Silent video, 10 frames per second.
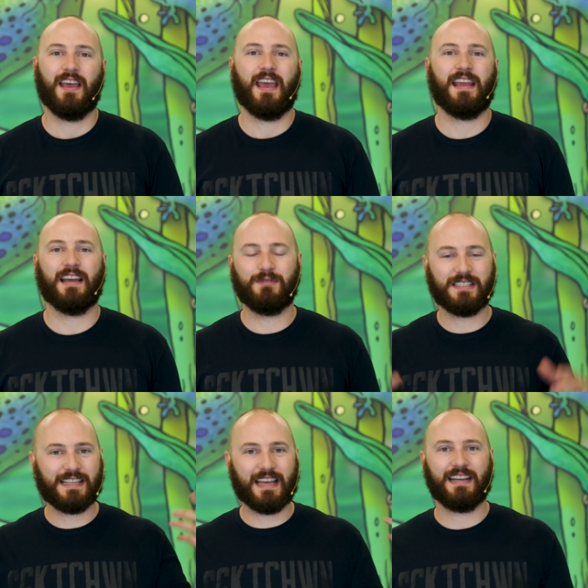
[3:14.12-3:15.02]
Hey, I'm
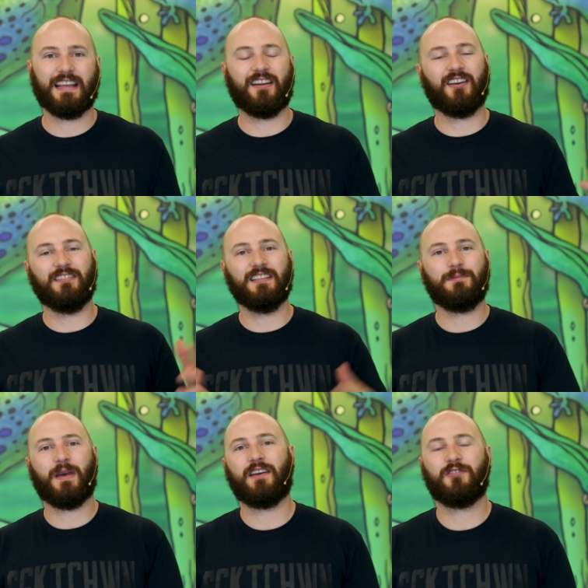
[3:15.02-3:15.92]
just standing in our lily
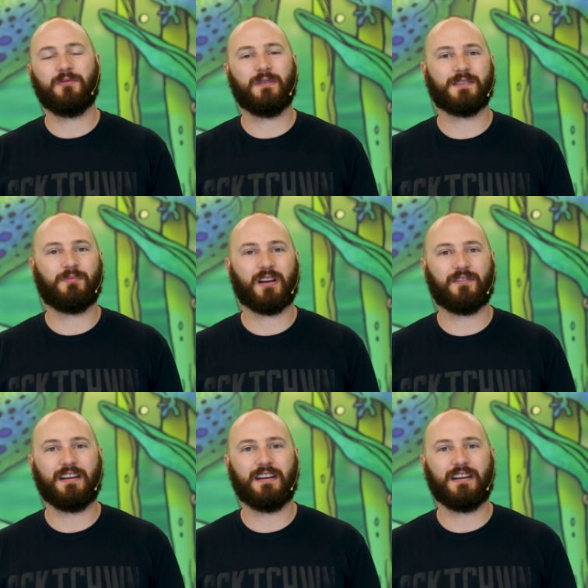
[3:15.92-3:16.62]
pad room as a part of our